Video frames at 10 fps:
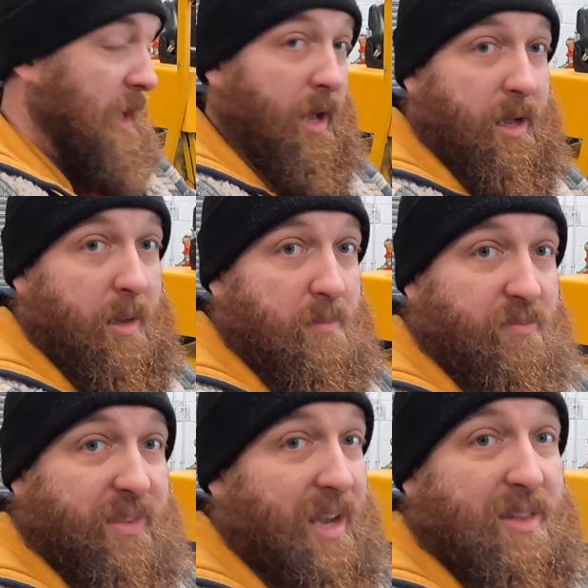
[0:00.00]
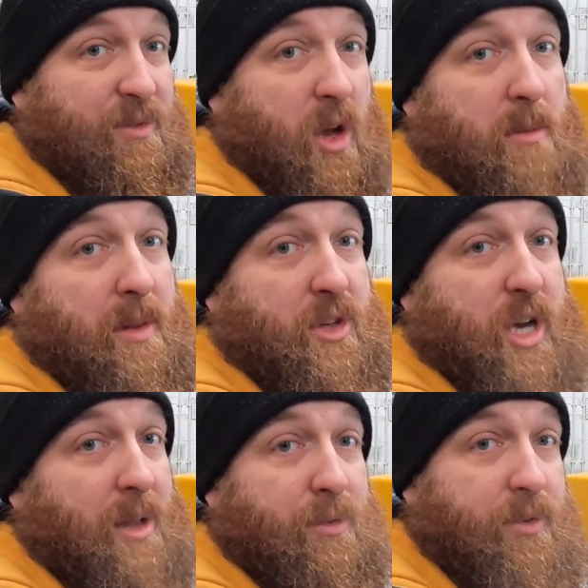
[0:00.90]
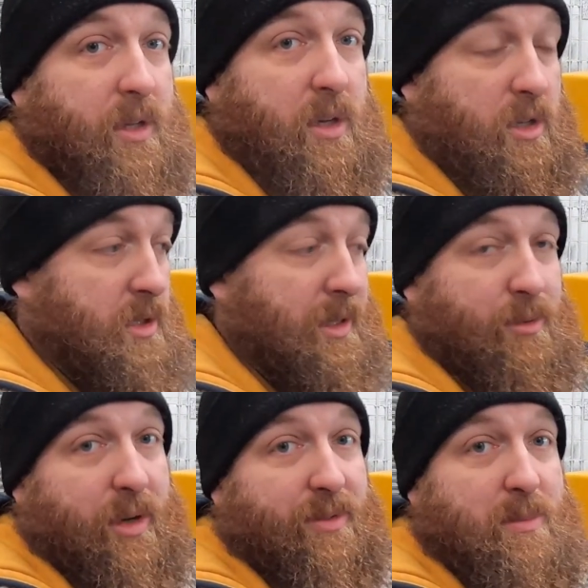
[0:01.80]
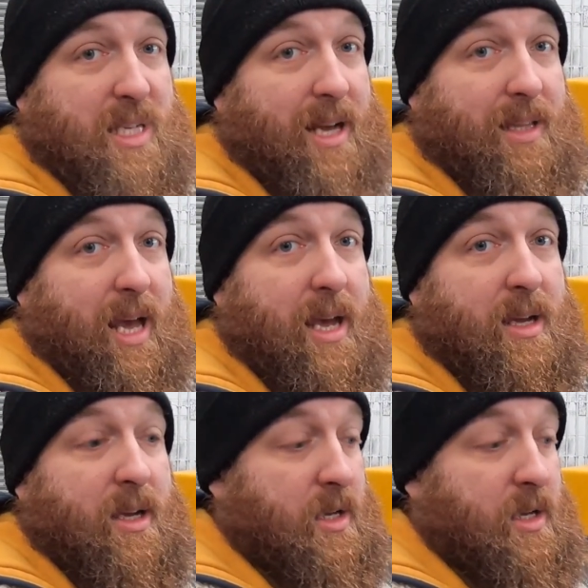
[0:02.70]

and they've got them on the shelf. They've got two or three of them sat there.